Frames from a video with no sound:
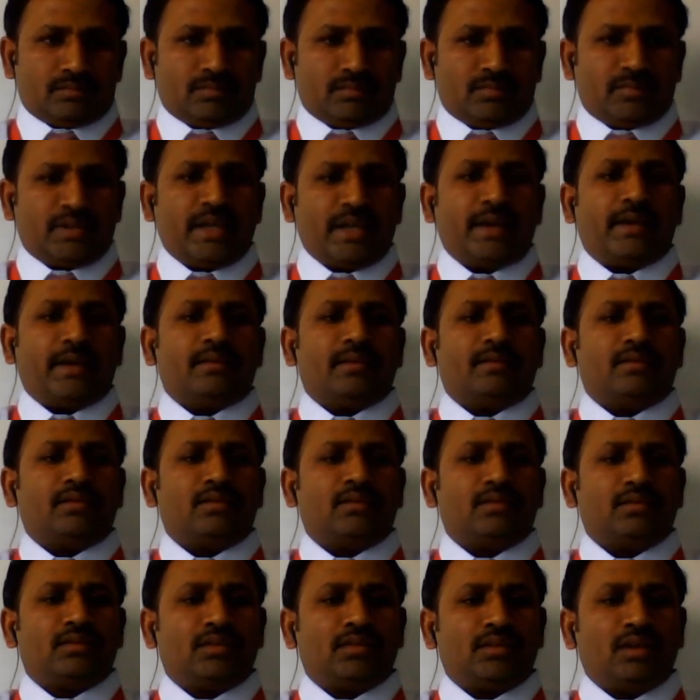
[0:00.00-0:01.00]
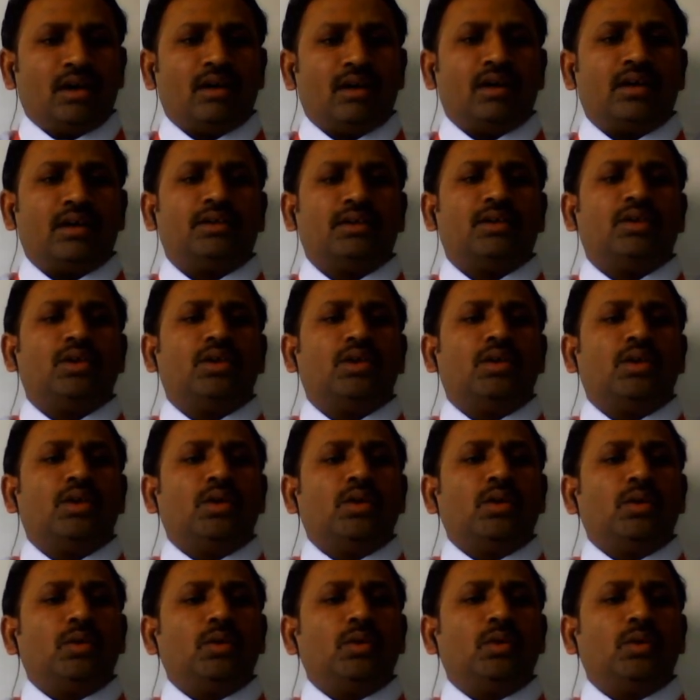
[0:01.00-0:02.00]
Then third,
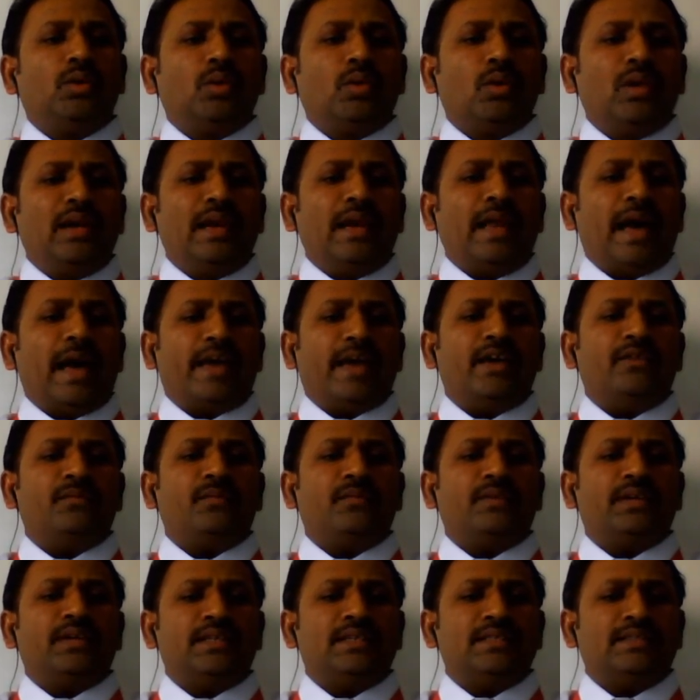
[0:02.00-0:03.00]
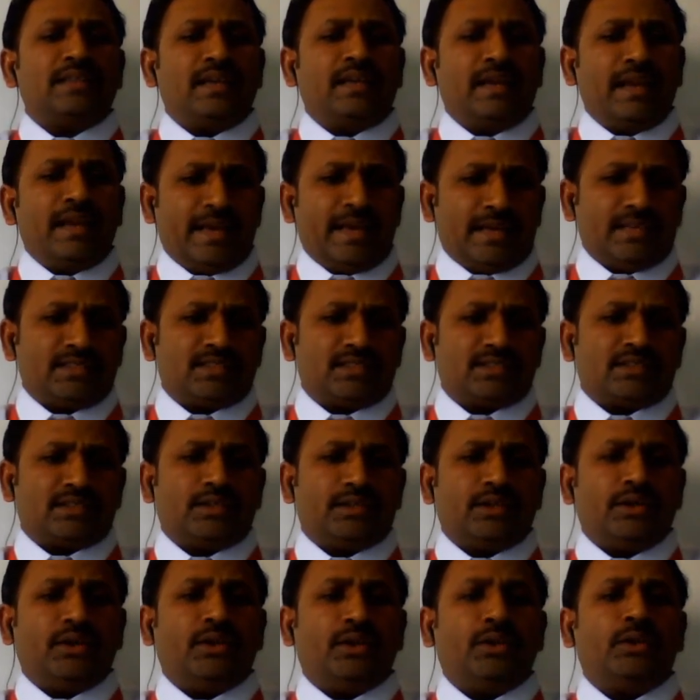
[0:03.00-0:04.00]
tool life is less
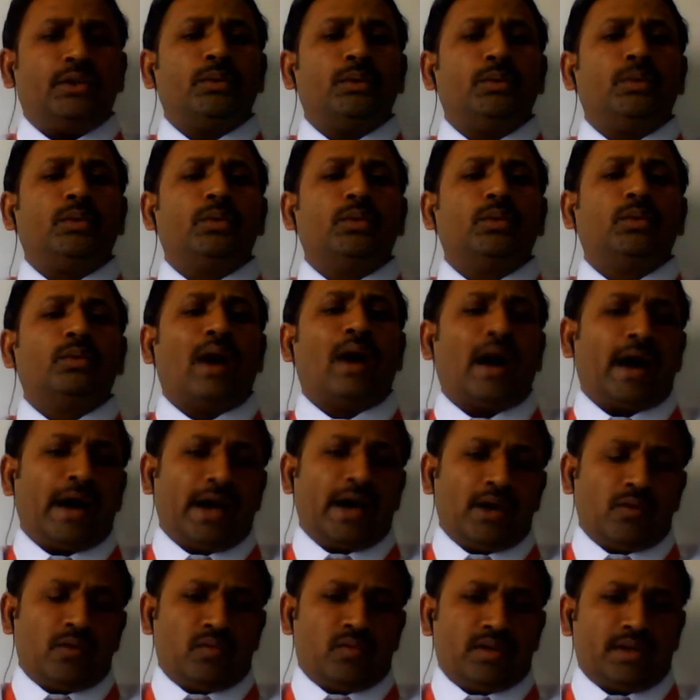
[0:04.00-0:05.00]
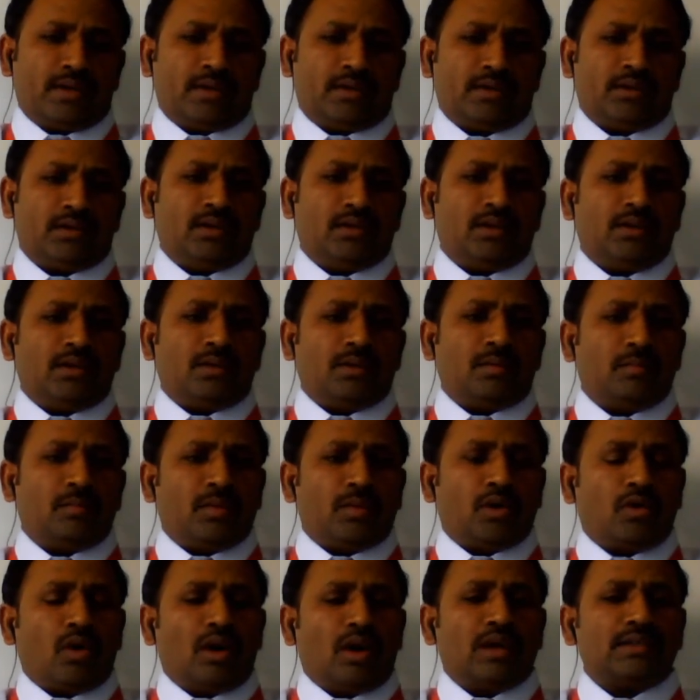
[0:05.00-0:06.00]
due to high wear
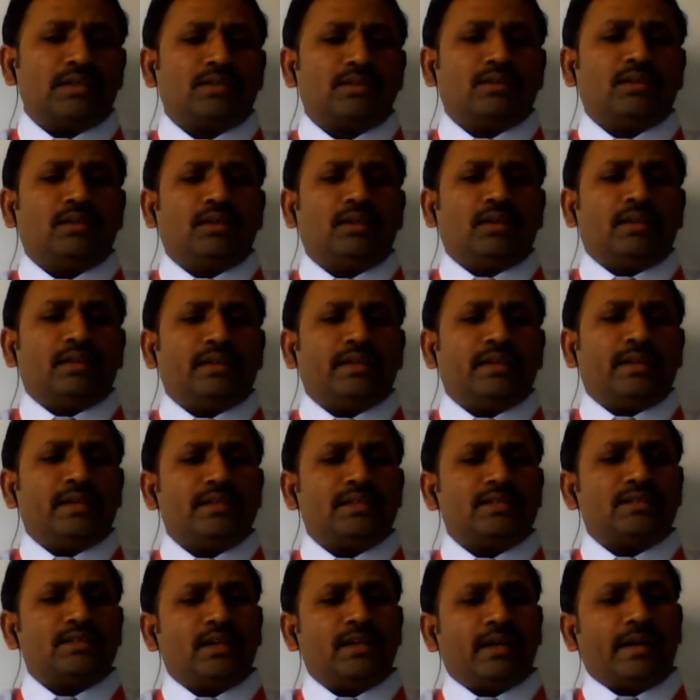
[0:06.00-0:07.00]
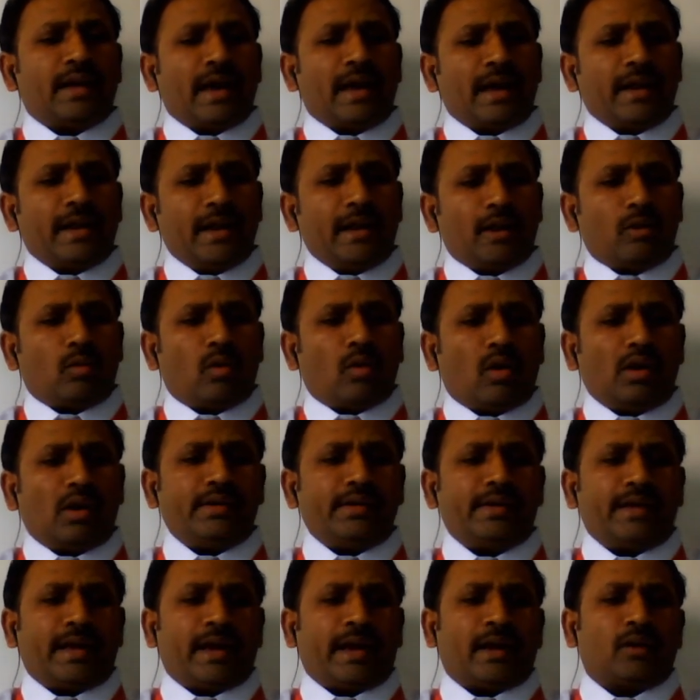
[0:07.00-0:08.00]
because there is the direct
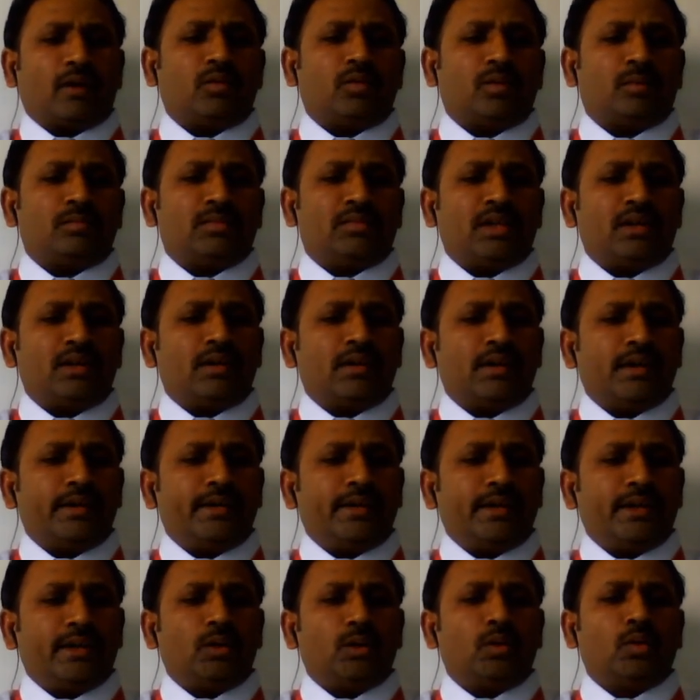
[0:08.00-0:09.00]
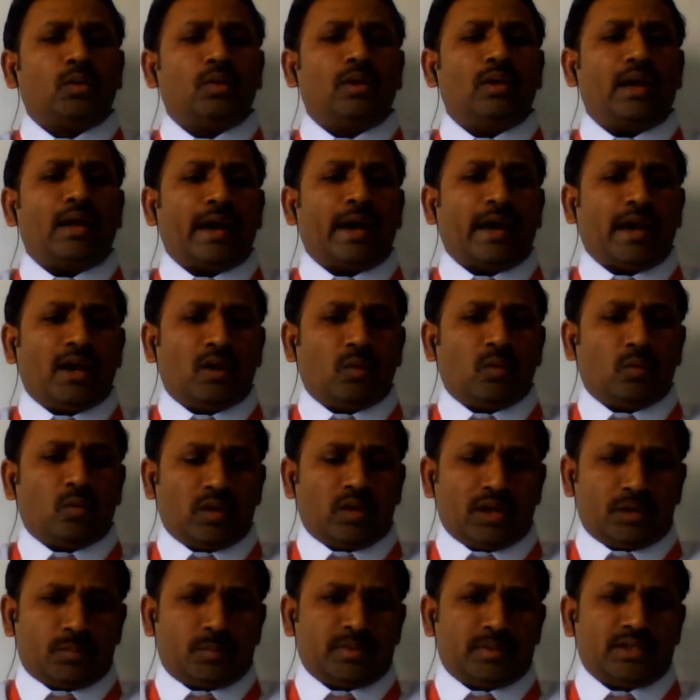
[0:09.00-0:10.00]
contact of the cutting tool and
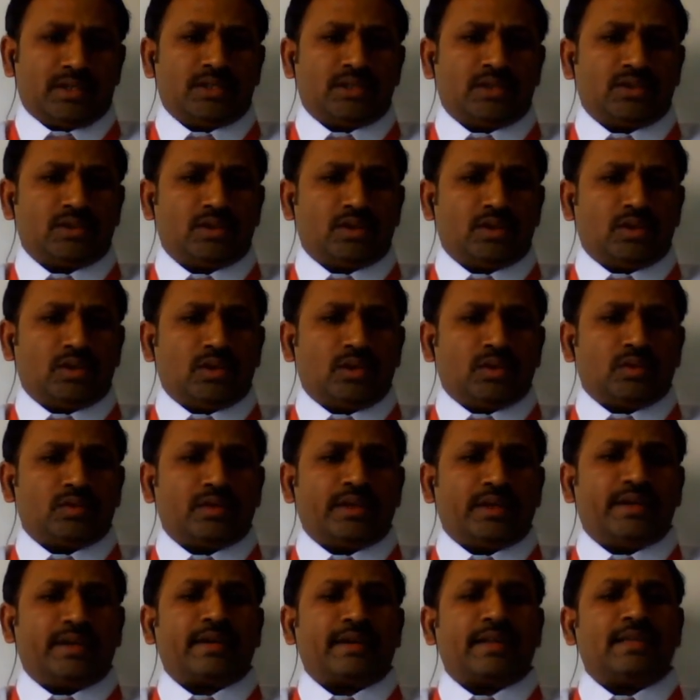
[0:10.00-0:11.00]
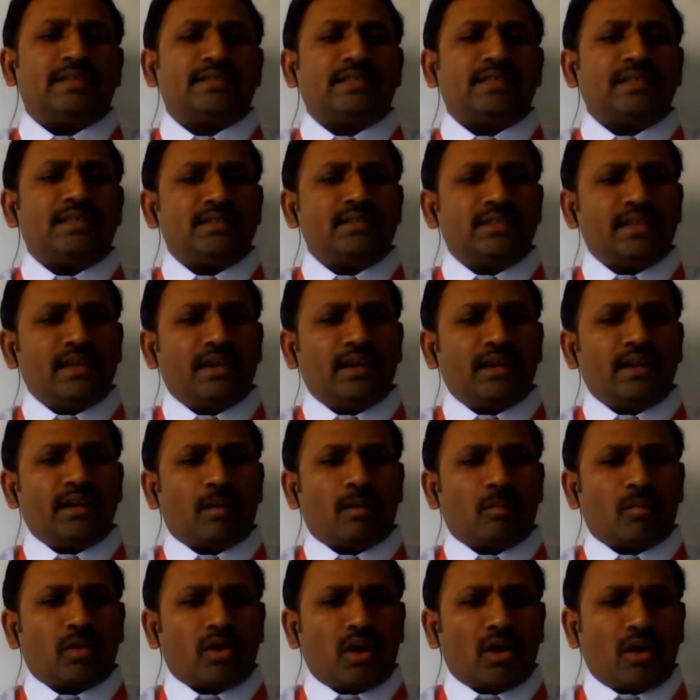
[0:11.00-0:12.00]
workpiece. It raises the
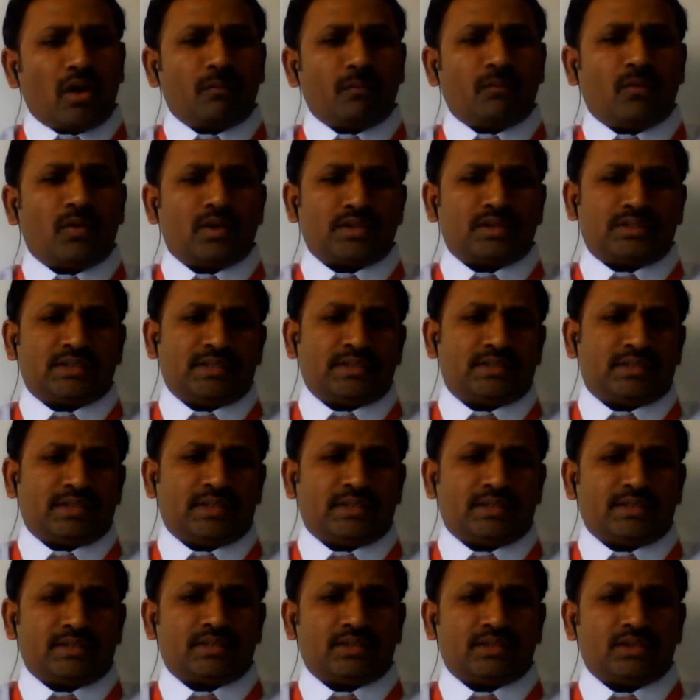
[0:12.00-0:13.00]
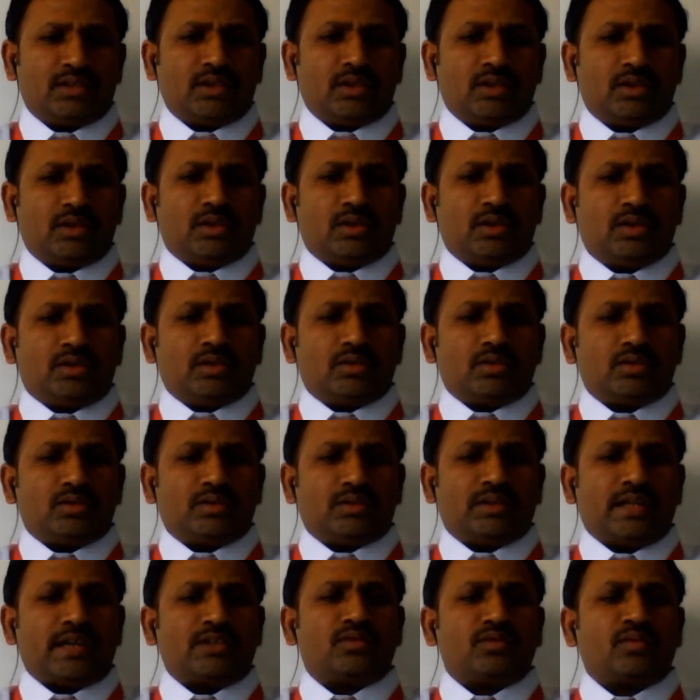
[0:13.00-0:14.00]
number of forces. So
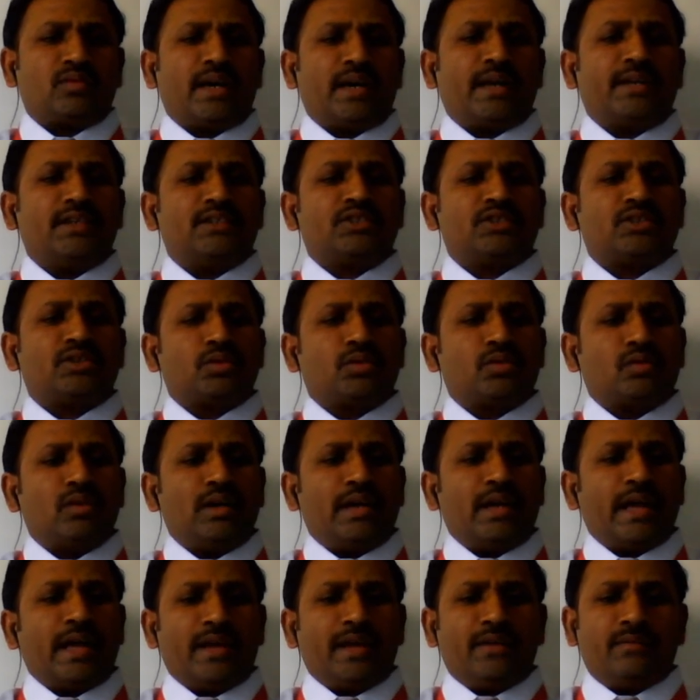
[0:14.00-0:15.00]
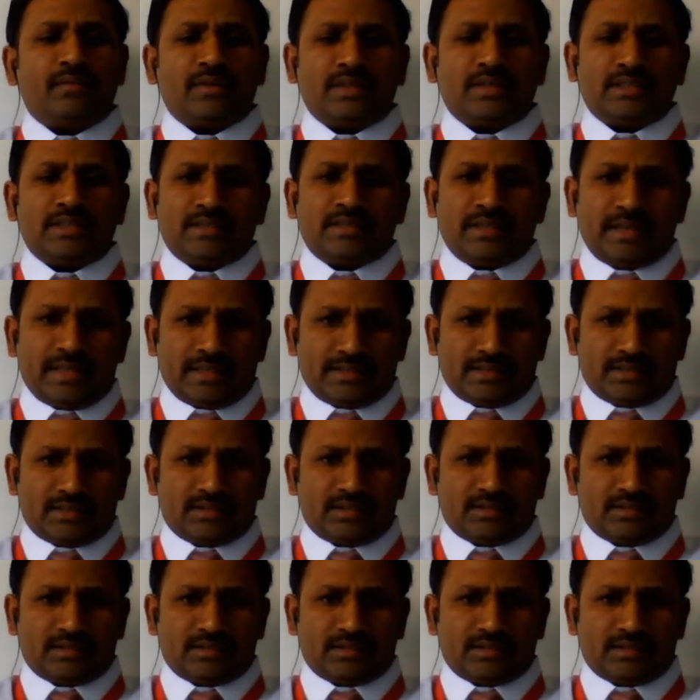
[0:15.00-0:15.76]
that's why tool life is less.